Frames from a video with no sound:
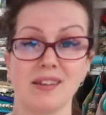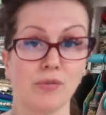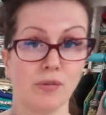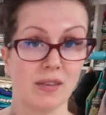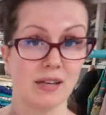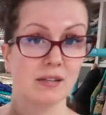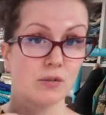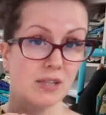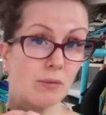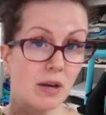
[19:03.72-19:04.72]
enough of this,
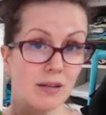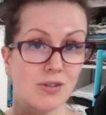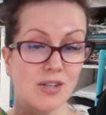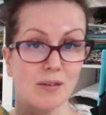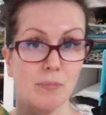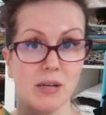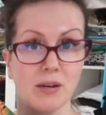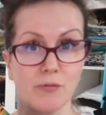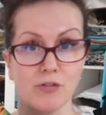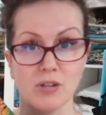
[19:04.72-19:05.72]
or some kind of
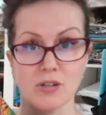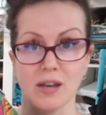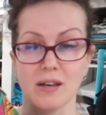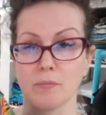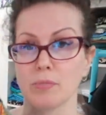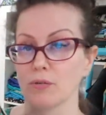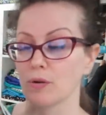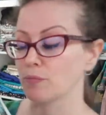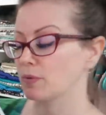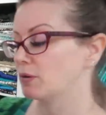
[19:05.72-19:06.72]
button-up front skirt, a button-up